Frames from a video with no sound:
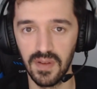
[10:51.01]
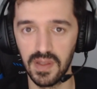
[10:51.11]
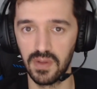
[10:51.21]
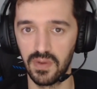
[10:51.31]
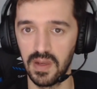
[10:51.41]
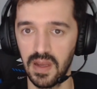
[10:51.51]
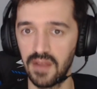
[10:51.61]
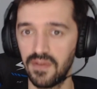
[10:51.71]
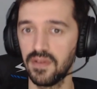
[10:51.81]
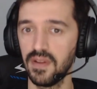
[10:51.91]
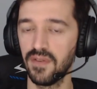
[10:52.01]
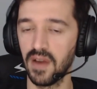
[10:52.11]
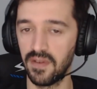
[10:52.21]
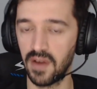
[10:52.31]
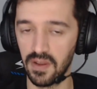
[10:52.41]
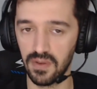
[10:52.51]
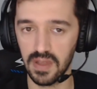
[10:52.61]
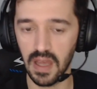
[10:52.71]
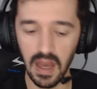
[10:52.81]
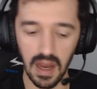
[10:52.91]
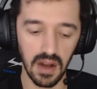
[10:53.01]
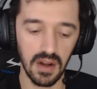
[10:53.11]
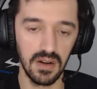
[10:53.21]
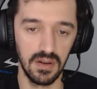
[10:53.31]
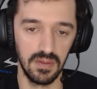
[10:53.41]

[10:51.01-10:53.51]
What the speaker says: 53 and 5500, are